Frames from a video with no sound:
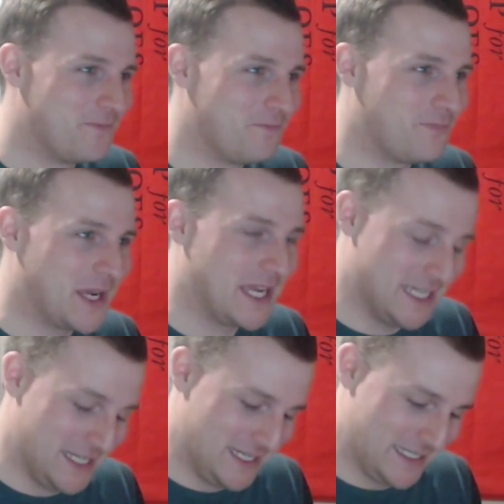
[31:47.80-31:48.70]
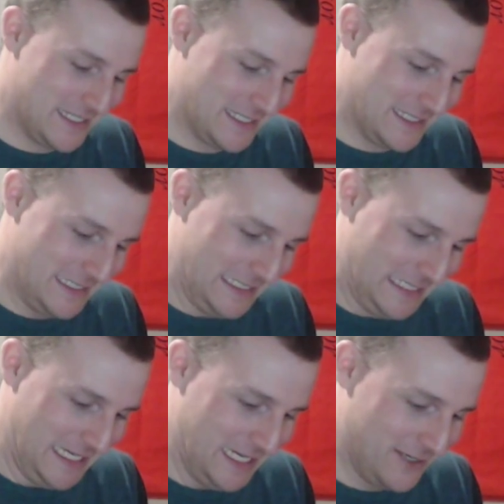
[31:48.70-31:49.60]
because,
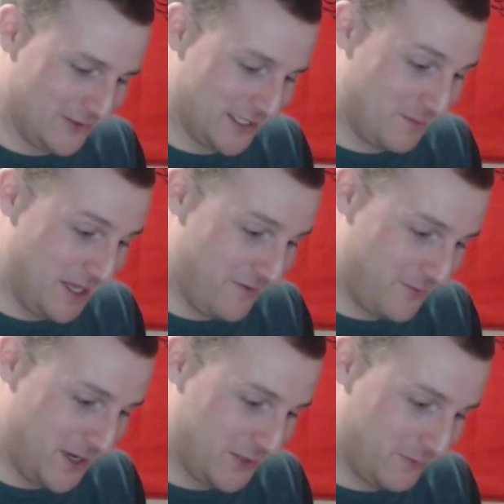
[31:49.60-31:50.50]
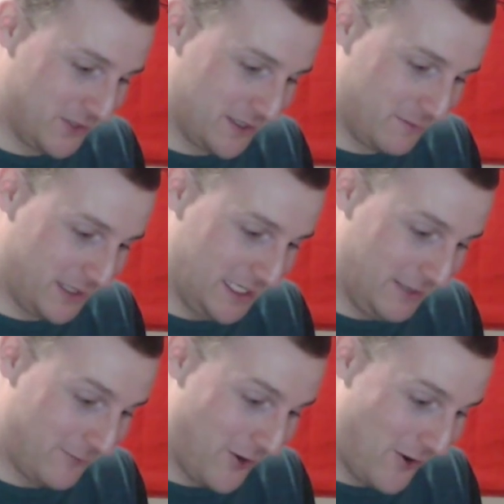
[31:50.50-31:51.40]
you know, some of the information was
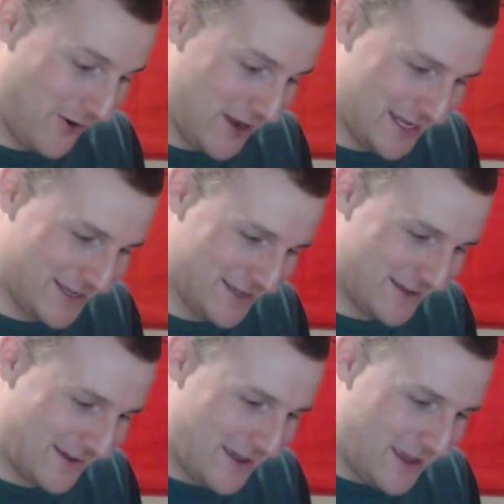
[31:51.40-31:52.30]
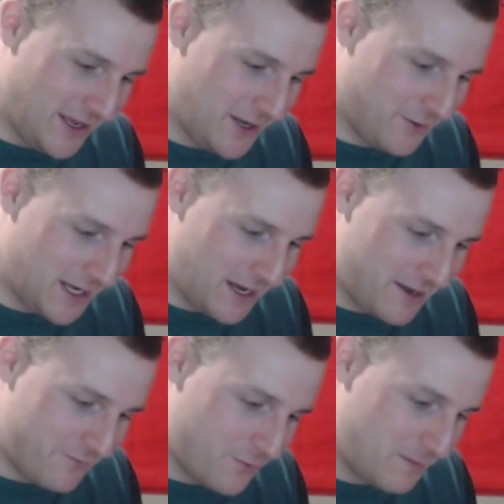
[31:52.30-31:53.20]
completely wrong. You know, and
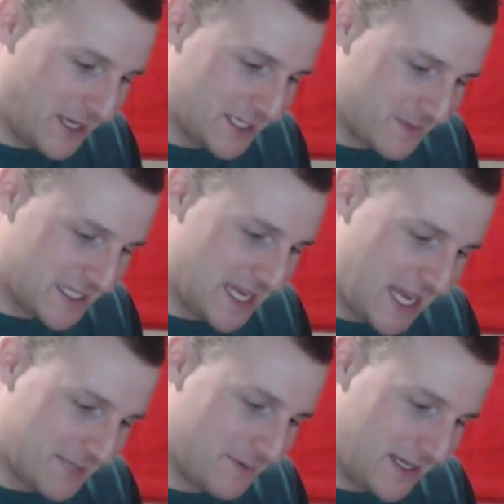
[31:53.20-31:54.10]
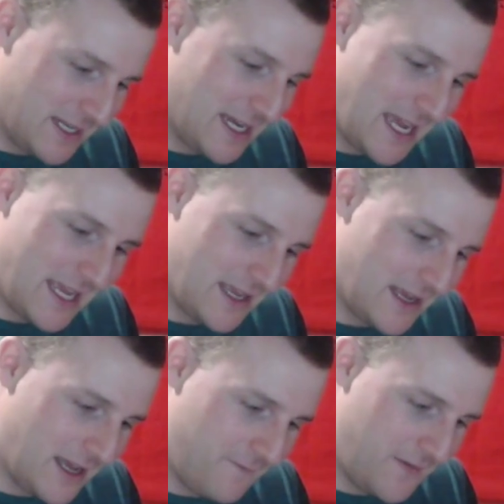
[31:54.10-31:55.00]
everybody makes mistakes, but
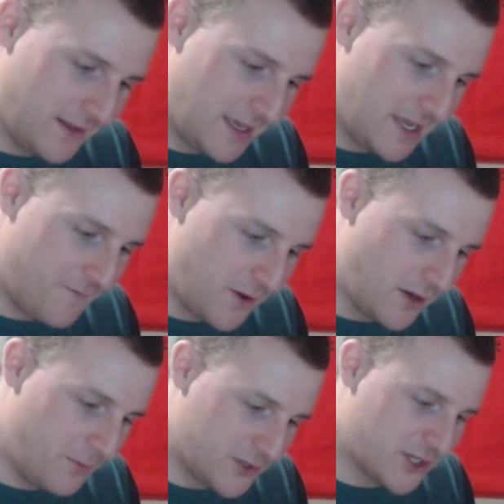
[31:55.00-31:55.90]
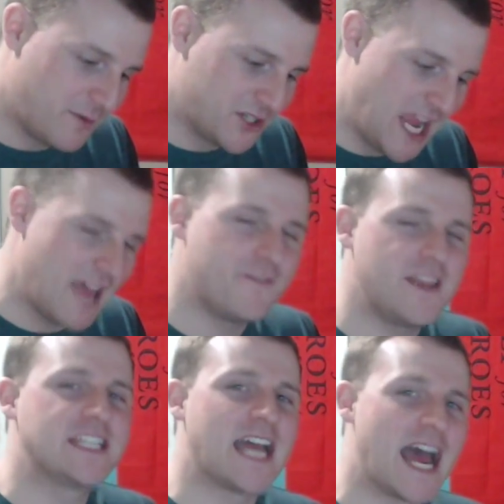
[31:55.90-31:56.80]
I feel like if you're going to put so much effort
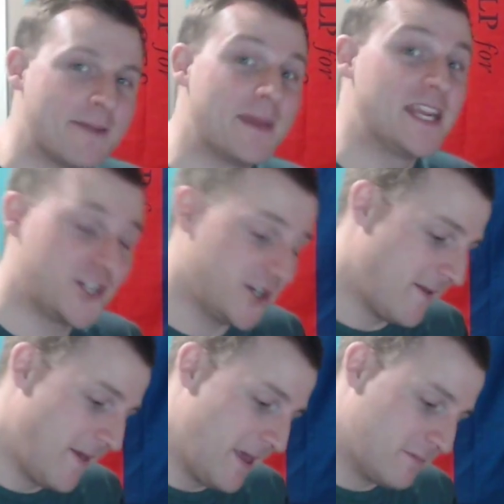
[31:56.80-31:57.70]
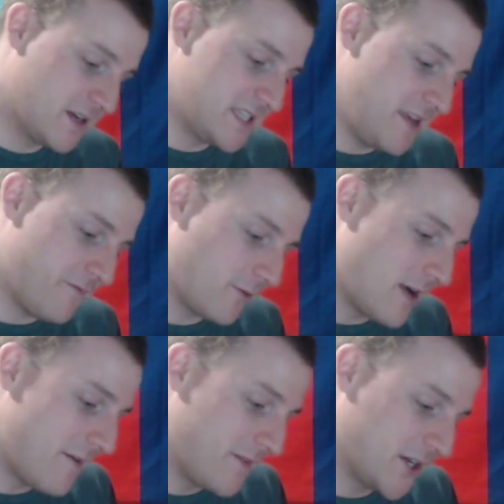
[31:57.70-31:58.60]
into animation, because the
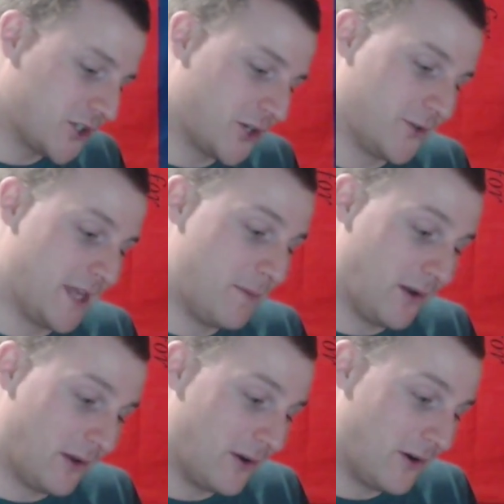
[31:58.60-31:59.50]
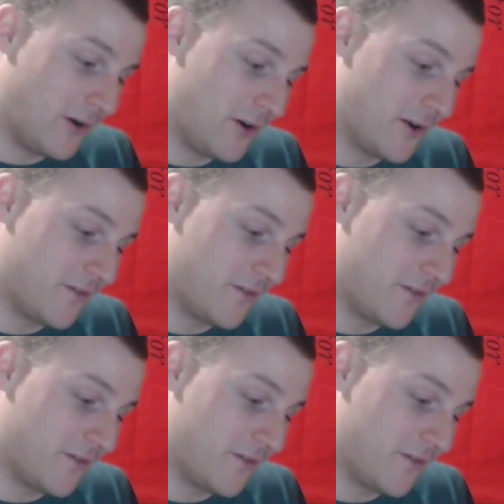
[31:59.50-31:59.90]
infographics show, they put a lot of